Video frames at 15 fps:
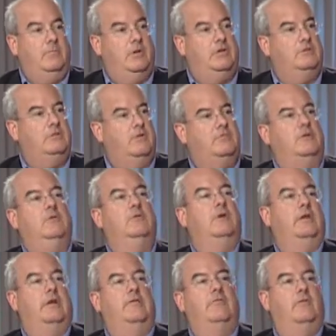Because you have to do it
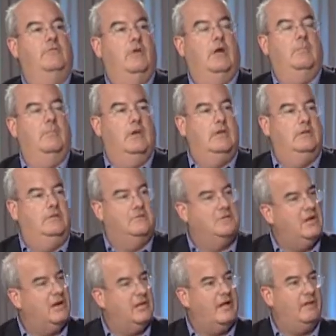on every frame, and there's
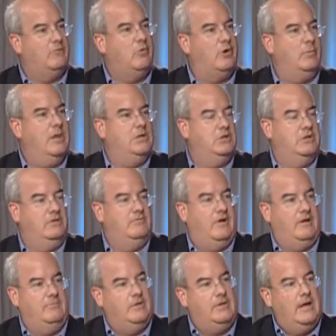not a lot of automation
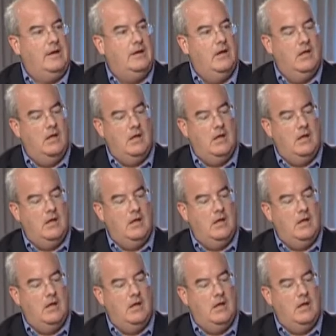involved in that.